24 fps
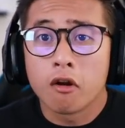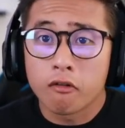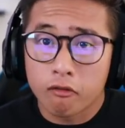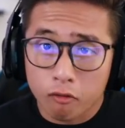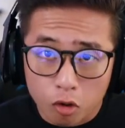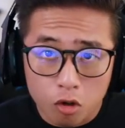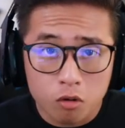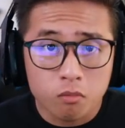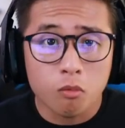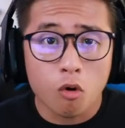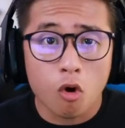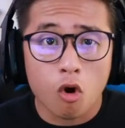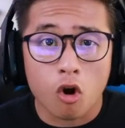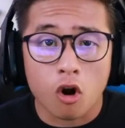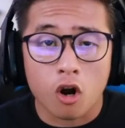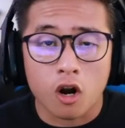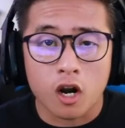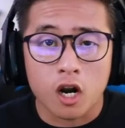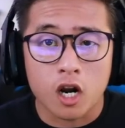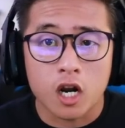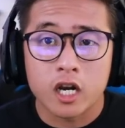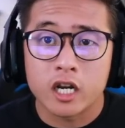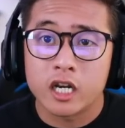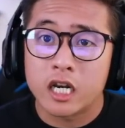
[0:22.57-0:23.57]
for
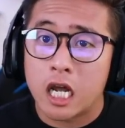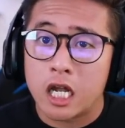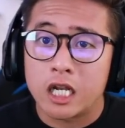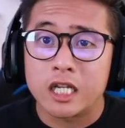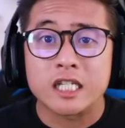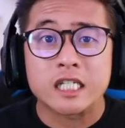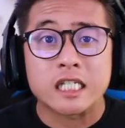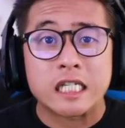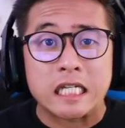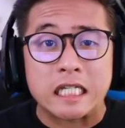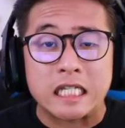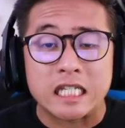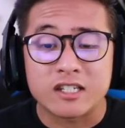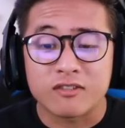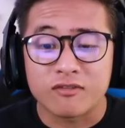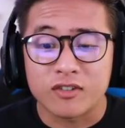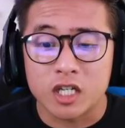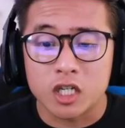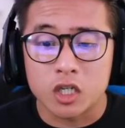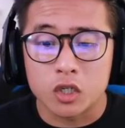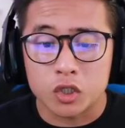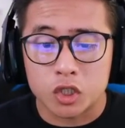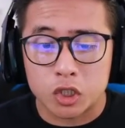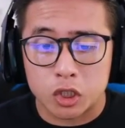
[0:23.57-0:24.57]
more. Now let's get this
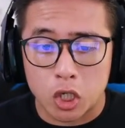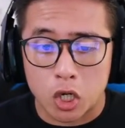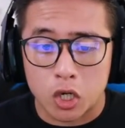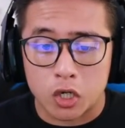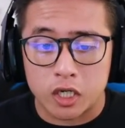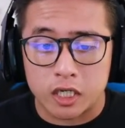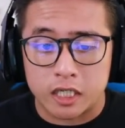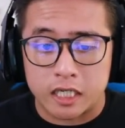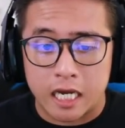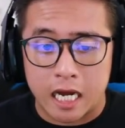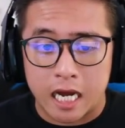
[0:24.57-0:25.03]
video started,